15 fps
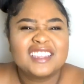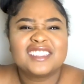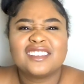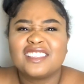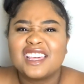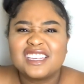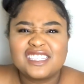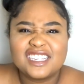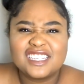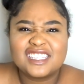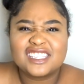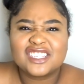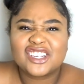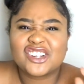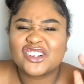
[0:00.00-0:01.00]
So that's
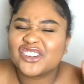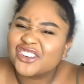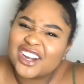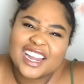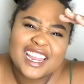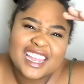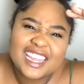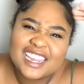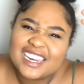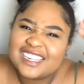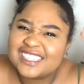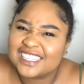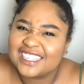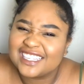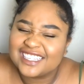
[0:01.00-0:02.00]
just
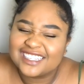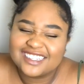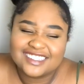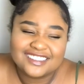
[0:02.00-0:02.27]
crazy.